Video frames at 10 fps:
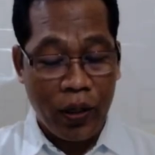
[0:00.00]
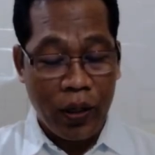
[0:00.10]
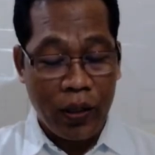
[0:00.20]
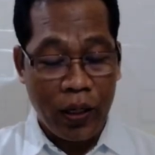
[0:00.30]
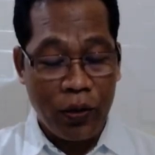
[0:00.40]

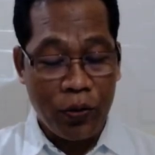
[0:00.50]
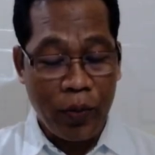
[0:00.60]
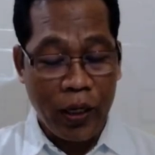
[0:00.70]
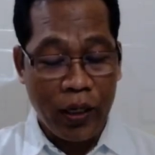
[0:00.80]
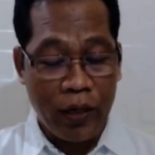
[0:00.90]
that you
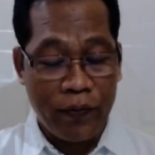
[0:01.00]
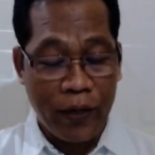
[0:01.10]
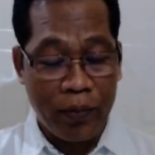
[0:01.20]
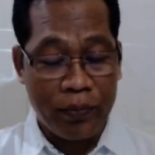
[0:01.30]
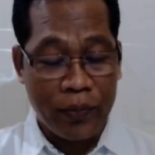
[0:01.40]
may give
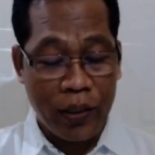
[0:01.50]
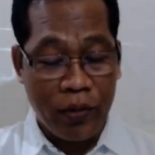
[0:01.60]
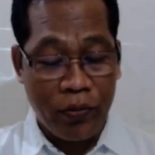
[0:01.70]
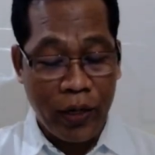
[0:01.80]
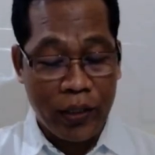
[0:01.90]
him
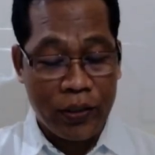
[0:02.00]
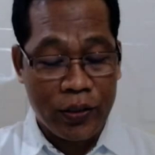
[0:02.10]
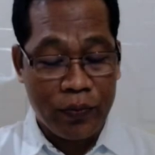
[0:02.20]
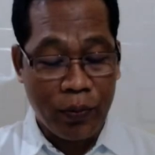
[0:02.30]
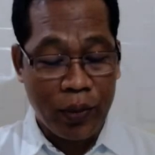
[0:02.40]
rest
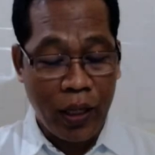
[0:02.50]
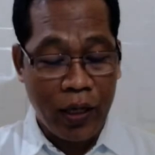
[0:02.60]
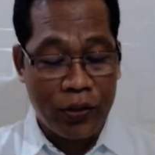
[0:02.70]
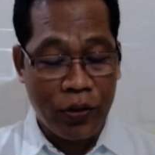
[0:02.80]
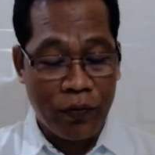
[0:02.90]
from the
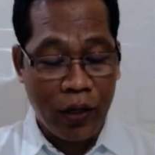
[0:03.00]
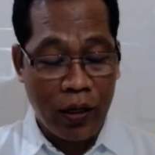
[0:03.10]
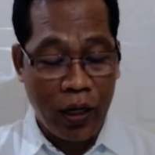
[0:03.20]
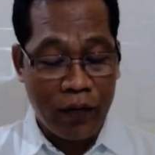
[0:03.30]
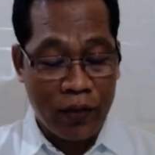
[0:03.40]
days of
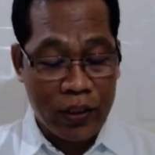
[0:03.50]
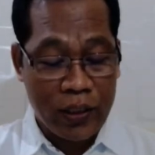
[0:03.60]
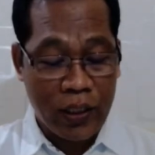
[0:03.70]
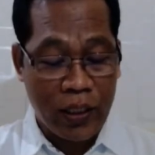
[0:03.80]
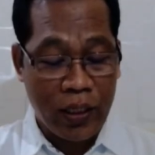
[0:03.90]

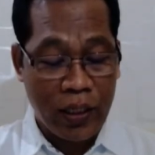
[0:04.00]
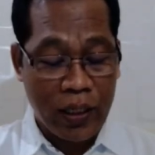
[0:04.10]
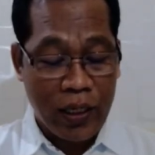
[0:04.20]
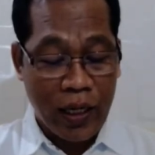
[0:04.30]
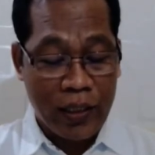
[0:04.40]
adversity
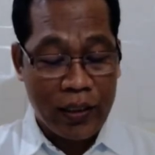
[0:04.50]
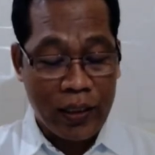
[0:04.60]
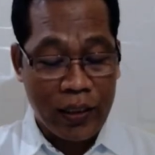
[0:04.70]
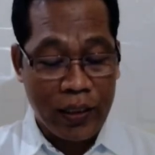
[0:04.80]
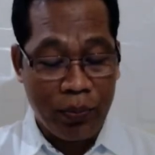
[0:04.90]

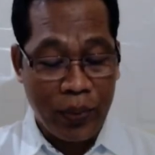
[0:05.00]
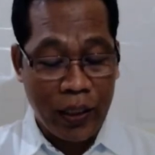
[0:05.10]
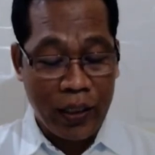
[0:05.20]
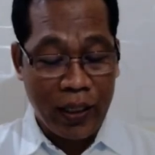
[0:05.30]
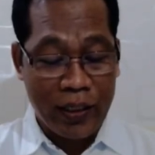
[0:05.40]
until the
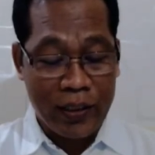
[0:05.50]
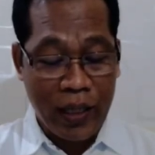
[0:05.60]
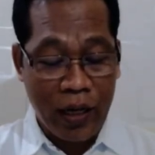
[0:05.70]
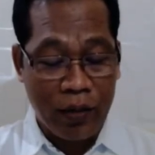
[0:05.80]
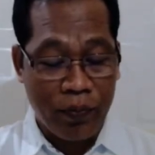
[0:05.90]
pit is
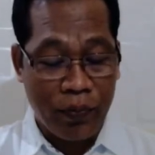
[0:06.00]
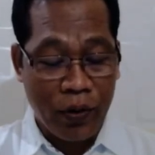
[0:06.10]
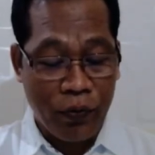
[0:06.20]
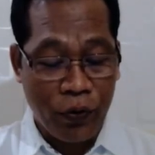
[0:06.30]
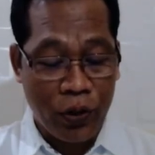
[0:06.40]
dug
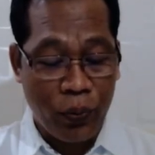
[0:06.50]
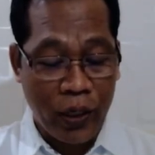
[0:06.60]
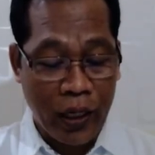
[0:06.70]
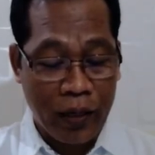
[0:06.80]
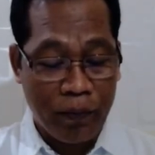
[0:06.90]
for the
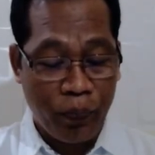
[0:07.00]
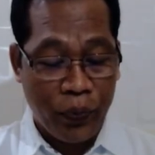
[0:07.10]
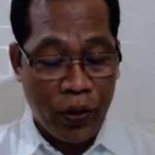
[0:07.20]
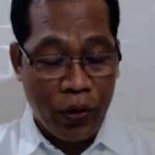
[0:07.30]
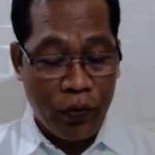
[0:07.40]
wicked.
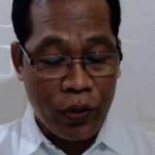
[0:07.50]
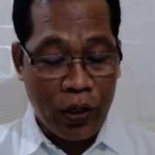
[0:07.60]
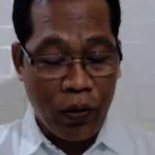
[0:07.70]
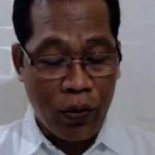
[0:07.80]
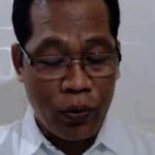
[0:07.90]
For the
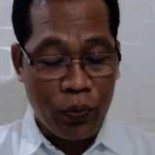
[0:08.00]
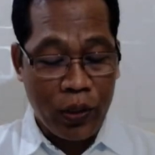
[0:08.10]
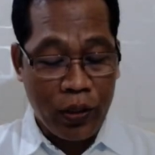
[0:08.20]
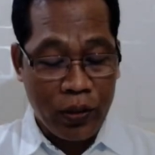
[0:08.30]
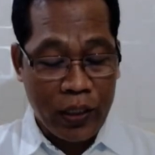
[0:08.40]
Lord will
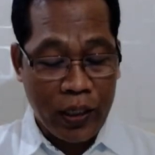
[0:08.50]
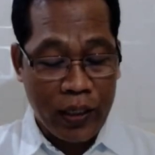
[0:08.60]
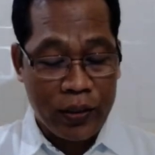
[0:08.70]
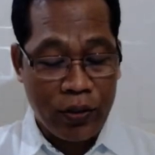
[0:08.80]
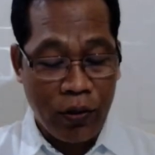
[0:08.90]
not
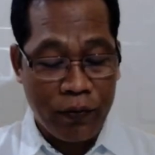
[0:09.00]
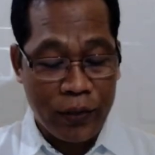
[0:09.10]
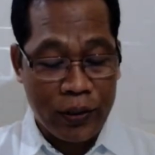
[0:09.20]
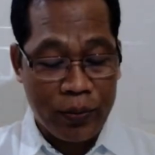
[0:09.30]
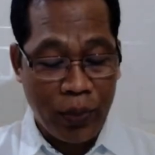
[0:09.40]
cast off
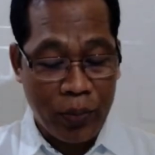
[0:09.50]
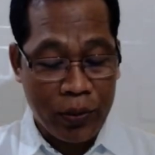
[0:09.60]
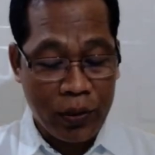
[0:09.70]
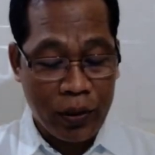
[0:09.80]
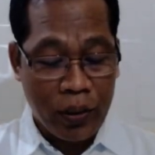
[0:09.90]
his
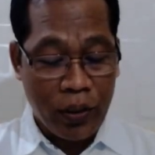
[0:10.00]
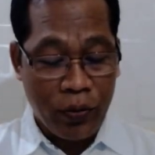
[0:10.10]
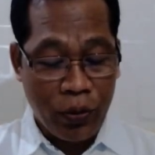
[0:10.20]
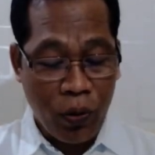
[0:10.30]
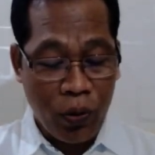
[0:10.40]
people,
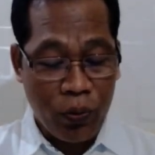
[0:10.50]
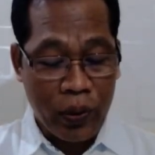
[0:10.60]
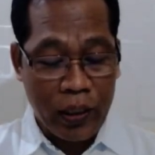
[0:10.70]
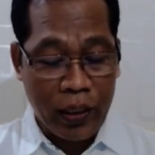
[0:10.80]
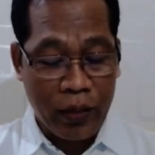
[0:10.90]
nor
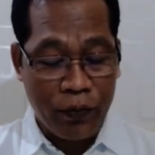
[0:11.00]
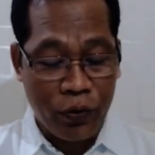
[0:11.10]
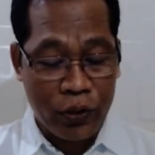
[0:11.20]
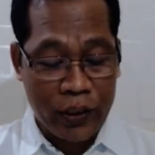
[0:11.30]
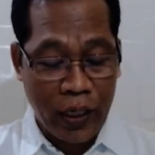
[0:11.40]
will he
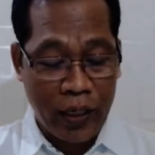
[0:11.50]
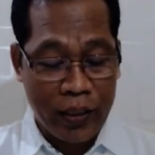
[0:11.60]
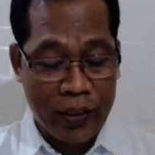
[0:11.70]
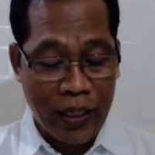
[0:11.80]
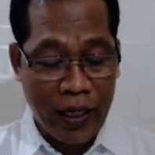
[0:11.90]
forsake
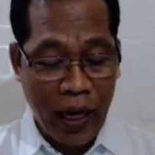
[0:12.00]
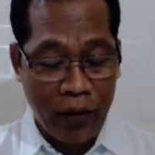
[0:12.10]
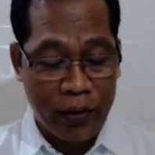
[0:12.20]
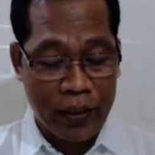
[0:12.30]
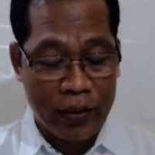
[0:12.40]
his
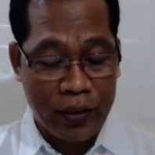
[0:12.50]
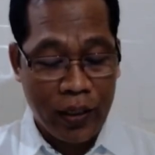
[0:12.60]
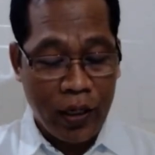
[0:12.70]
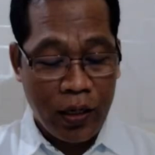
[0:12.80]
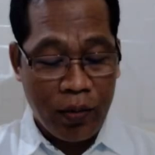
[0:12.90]
inheritance,
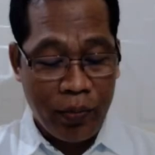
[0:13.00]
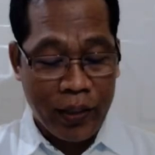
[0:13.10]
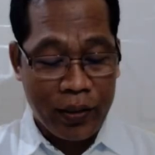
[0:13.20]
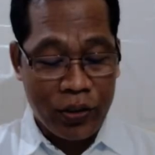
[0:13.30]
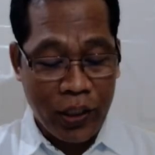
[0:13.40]

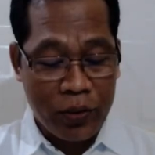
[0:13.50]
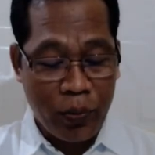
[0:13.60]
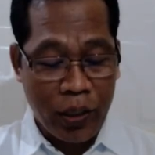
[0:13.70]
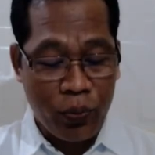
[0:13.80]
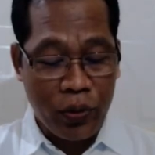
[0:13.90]
but
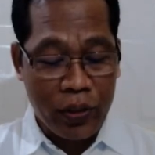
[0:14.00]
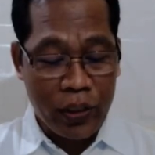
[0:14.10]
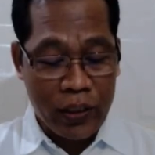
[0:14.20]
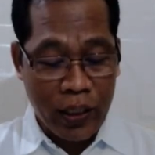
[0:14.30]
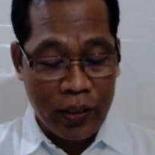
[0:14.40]
judgment will
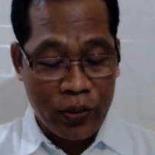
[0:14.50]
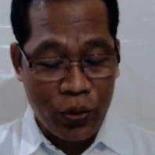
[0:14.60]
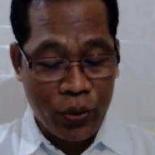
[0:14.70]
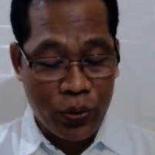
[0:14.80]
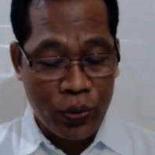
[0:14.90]
return
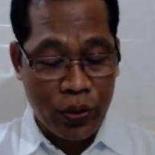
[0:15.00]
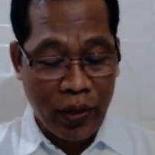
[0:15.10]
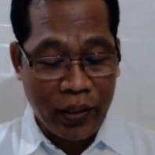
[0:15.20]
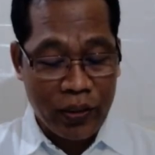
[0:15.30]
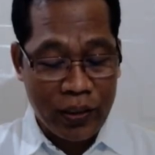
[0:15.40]
to
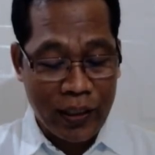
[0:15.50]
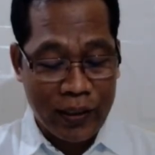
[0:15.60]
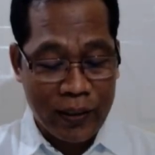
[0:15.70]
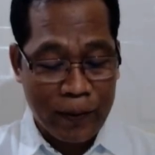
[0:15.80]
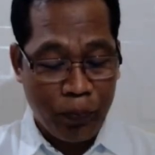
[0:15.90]

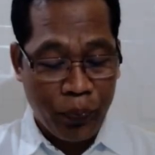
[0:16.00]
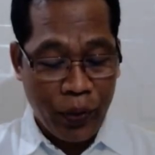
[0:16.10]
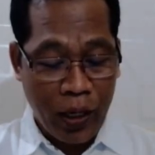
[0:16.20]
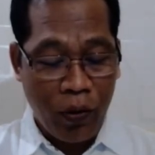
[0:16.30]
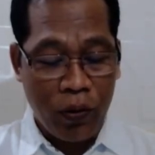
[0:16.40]
righteousness,
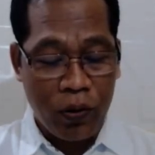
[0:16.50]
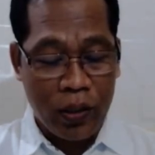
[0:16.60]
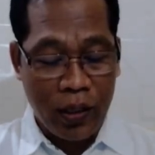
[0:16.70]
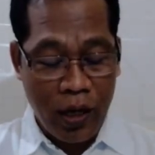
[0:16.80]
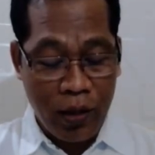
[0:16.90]
and all
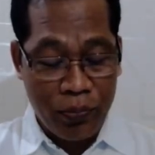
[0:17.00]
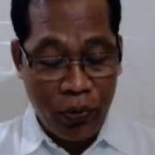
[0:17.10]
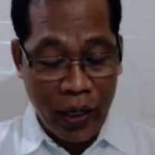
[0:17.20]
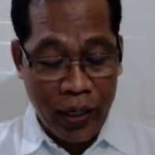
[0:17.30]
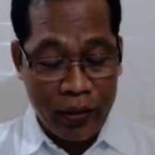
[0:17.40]
the
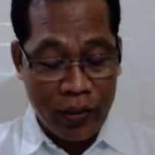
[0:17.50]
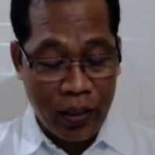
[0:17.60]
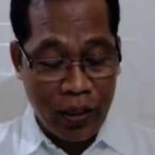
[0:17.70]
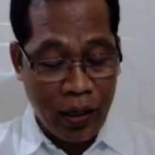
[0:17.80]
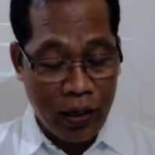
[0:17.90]
upright
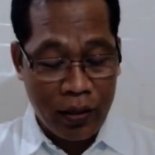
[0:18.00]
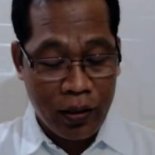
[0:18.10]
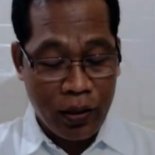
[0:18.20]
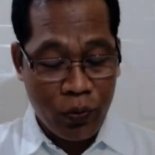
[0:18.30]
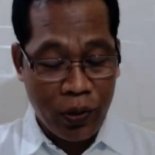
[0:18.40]
in heart
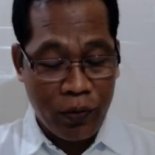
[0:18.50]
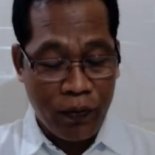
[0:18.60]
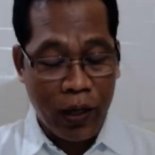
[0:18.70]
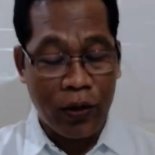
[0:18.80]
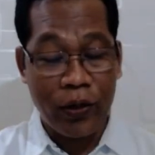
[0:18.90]
will
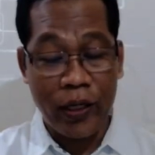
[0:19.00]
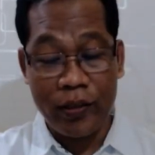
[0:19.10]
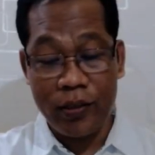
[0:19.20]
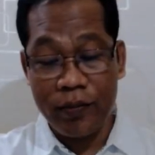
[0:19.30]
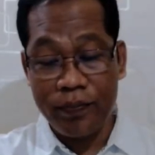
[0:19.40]
follow
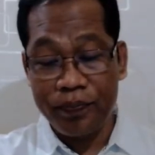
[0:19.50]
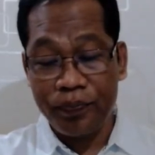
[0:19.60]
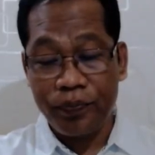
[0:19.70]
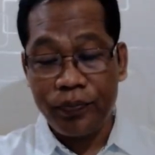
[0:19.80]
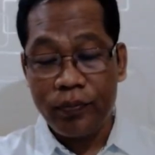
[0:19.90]
it.
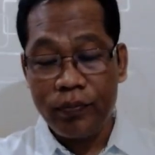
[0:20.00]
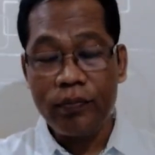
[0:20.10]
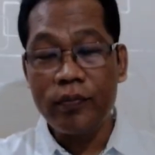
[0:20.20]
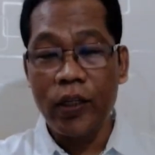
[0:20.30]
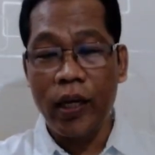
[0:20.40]

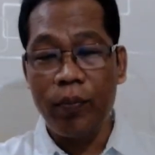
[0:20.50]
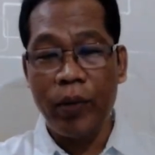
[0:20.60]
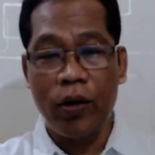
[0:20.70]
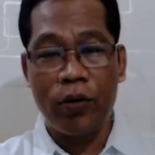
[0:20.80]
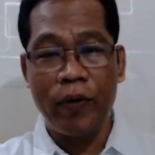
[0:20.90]
Okay,
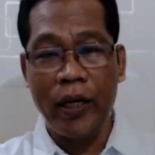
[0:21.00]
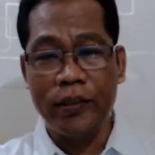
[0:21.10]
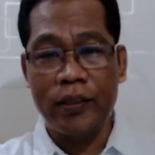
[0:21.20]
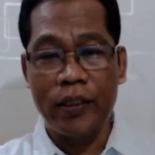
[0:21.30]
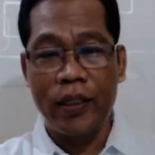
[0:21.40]
may God
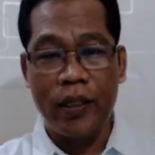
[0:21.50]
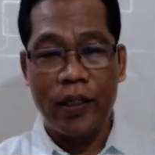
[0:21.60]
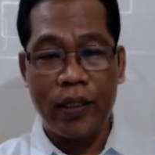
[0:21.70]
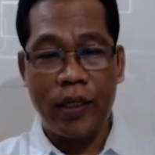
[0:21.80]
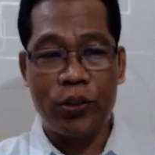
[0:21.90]
bless
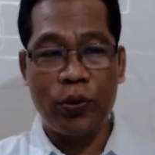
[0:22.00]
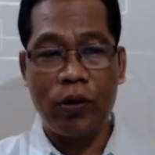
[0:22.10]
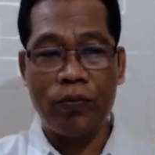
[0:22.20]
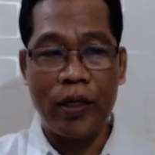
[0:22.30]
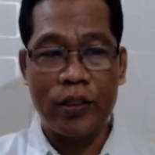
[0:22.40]
each one
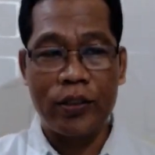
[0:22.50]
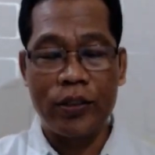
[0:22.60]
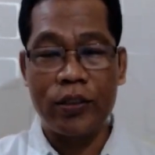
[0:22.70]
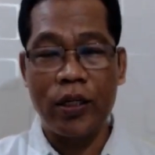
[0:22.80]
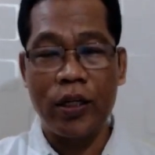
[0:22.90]
of
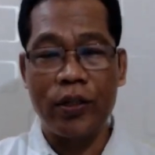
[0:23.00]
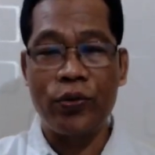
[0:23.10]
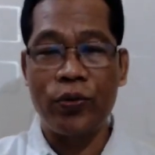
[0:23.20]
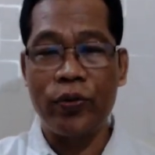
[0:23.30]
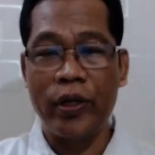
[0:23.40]
us
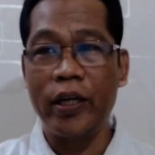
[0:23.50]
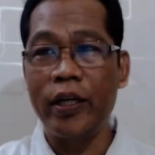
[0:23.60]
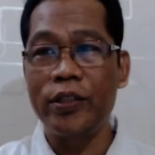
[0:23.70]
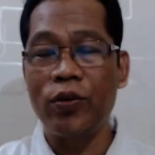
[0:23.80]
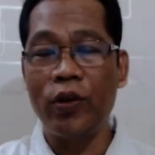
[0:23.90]
through reading
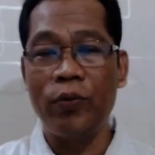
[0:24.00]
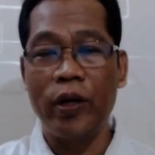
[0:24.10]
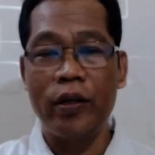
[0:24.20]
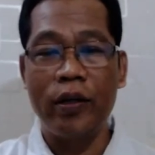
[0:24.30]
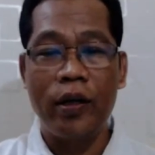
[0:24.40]
his holy
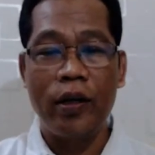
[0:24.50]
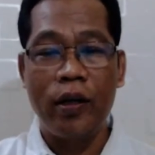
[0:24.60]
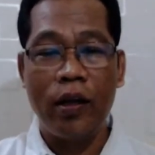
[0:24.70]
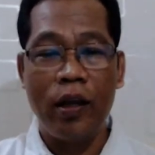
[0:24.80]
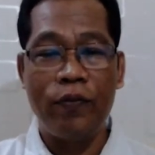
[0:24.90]
word.
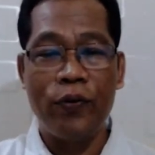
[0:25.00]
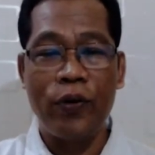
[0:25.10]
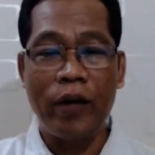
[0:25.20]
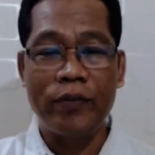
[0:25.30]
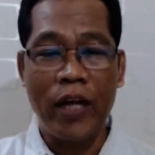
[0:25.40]
If you
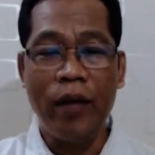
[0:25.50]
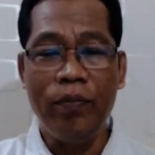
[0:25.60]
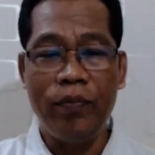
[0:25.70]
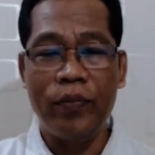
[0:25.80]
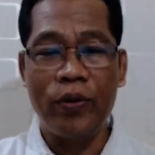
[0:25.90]
have
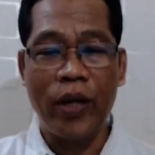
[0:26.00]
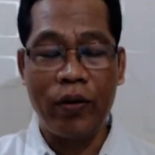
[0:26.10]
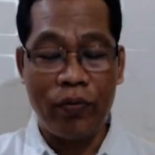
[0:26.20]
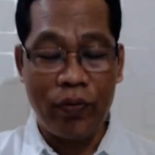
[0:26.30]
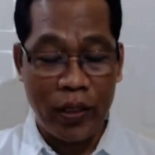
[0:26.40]
time, you
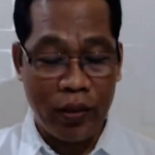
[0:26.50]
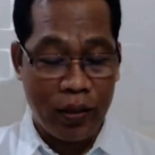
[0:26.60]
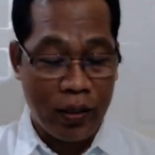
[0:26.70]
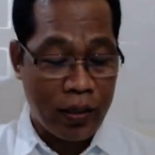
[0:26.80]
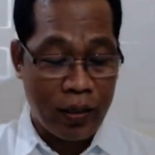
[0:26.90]
can read
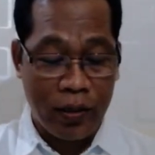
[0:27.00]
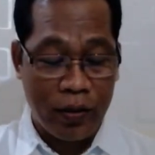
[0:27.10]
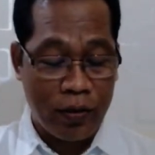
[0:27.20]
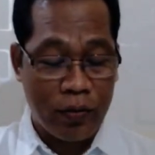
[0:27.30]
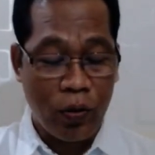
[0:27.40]
the
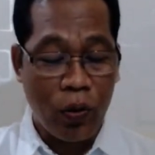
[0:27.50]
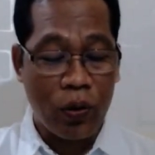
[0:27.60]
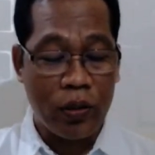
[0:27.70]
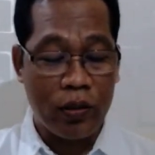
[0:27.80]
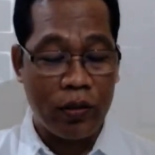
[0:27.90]

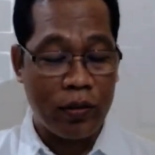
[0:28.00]
whole